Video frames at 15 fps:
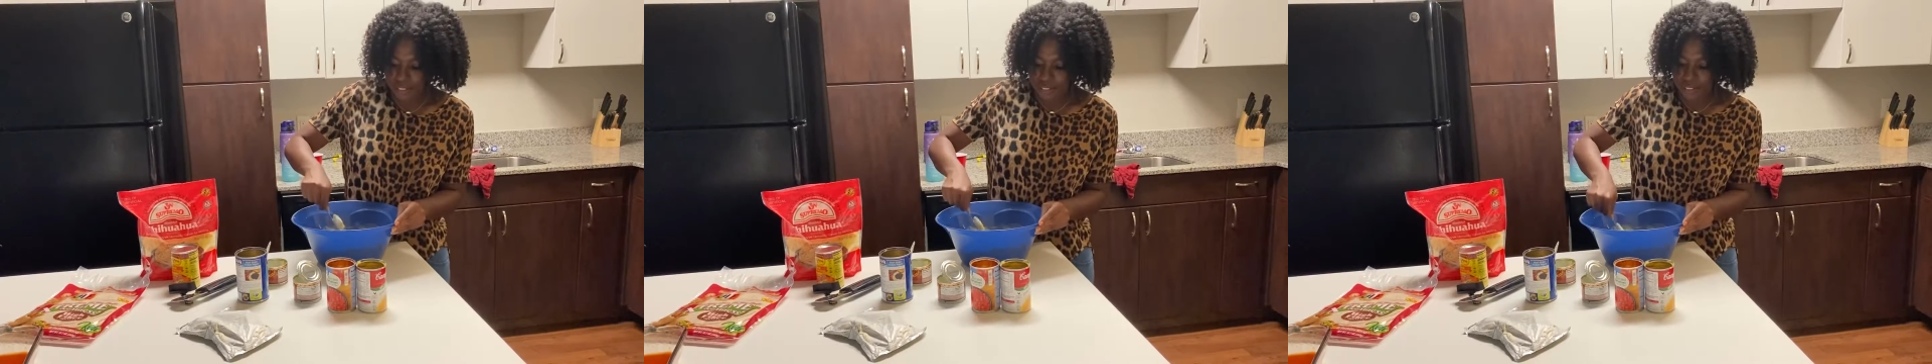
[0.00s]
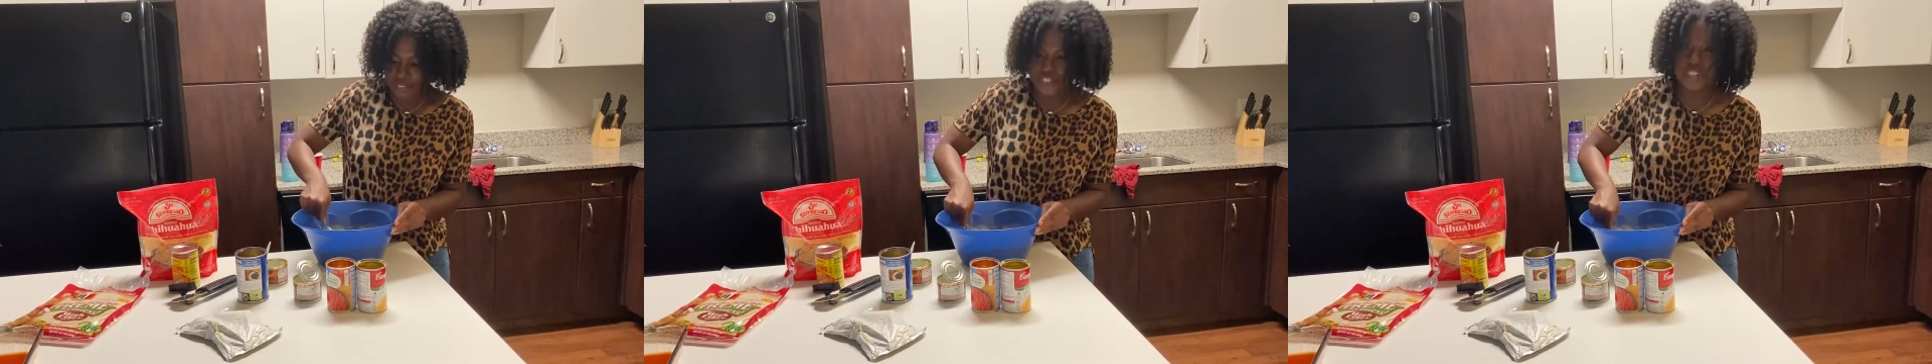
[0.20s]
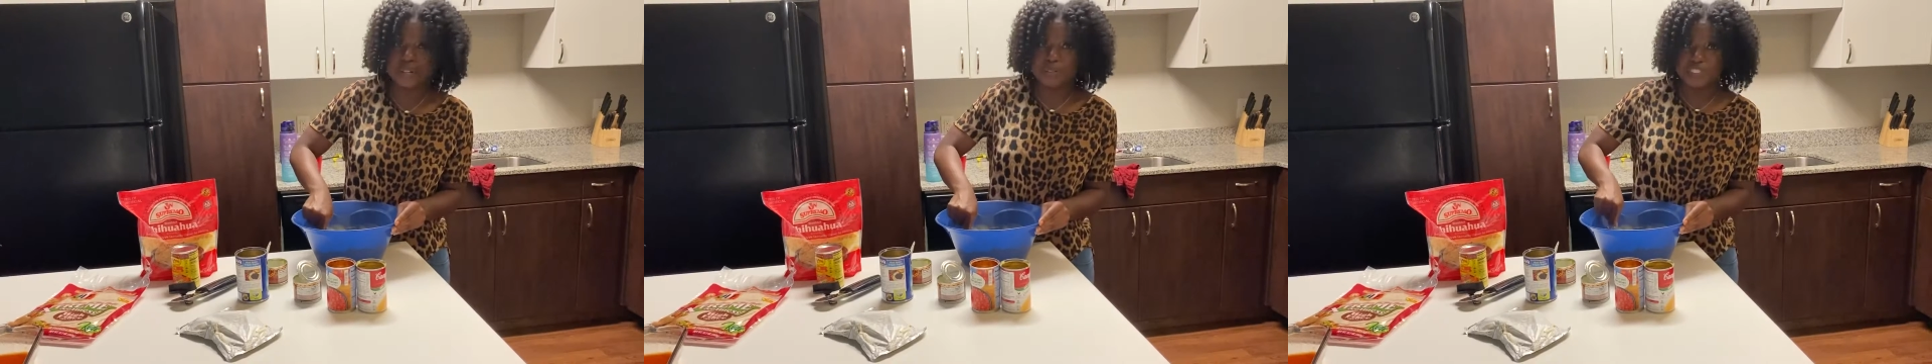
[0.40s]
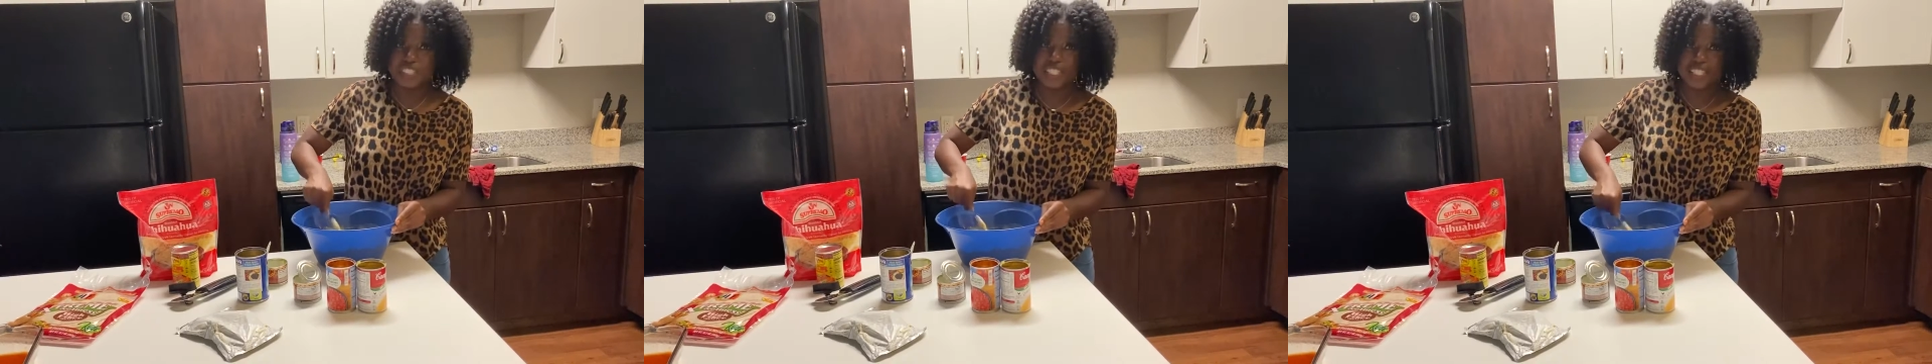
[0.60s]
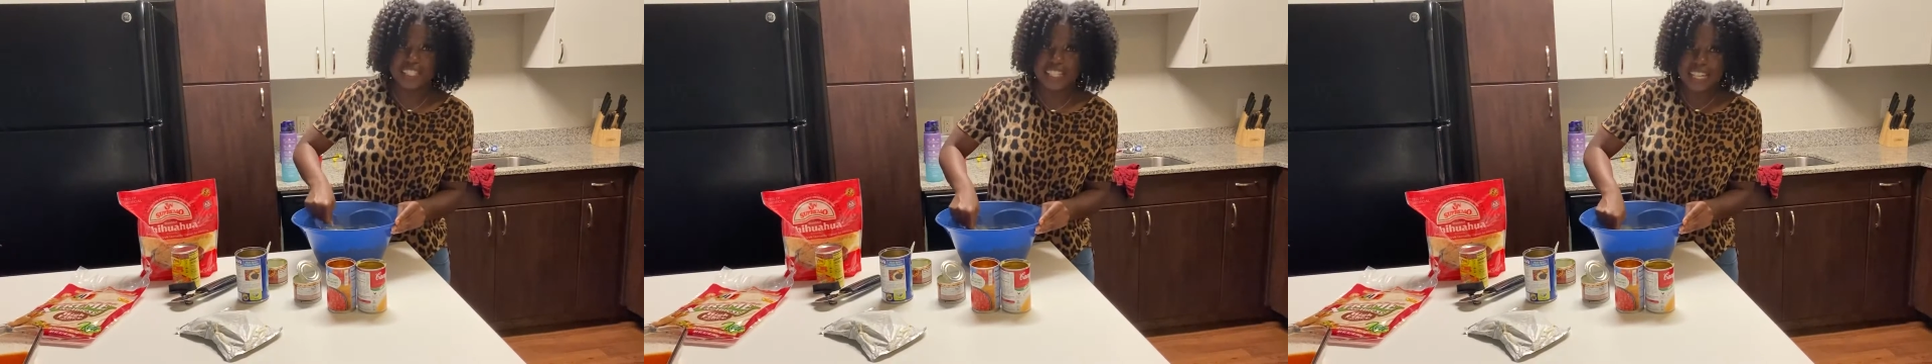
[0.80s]
of cream
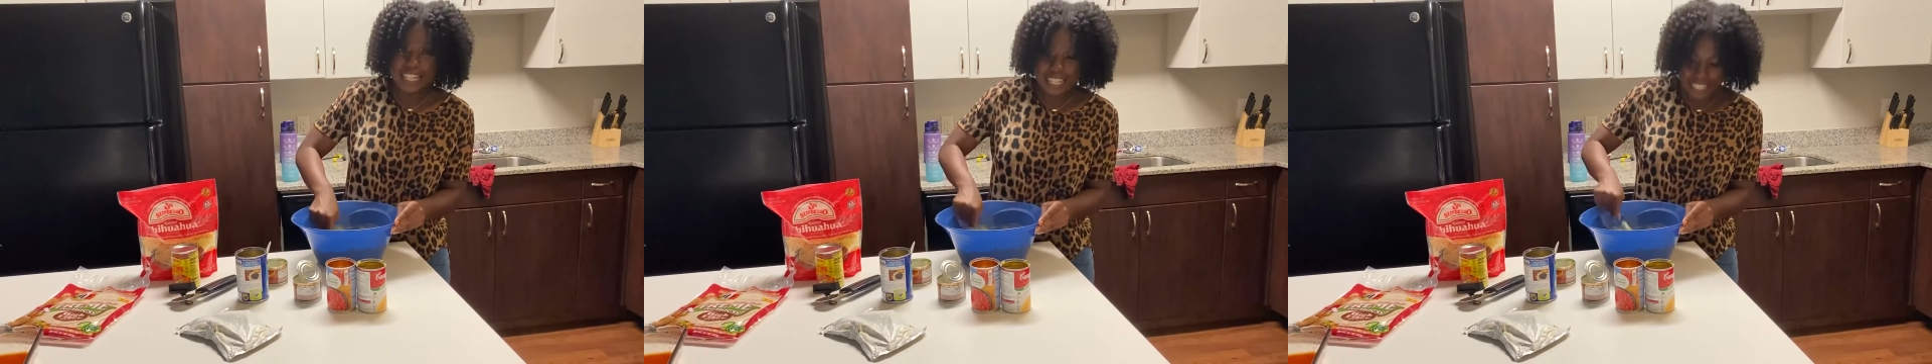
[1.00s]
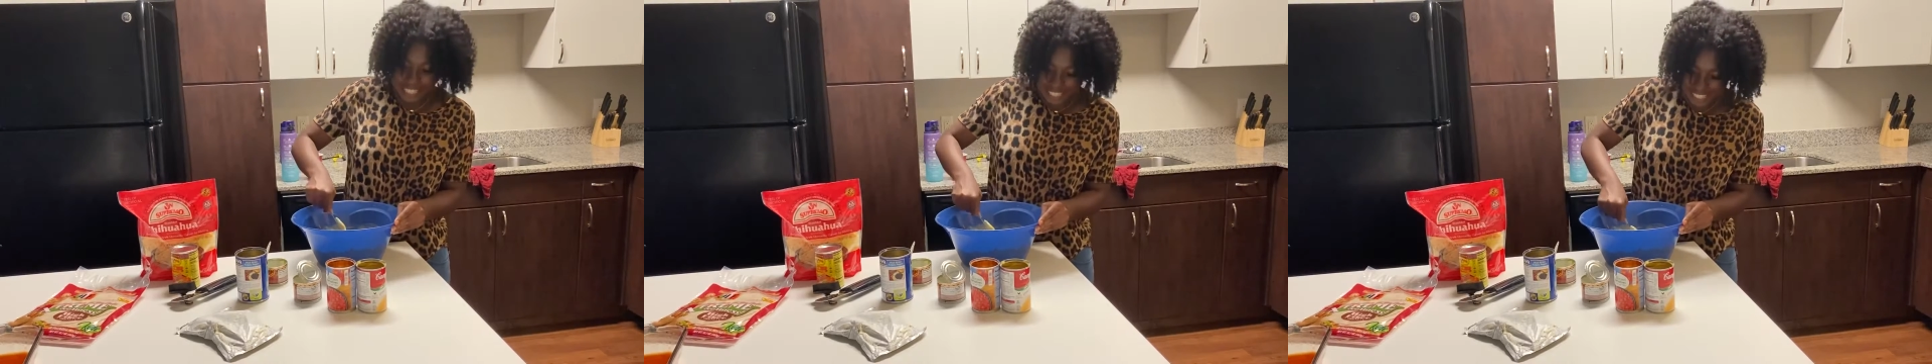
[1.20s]
cheese in here.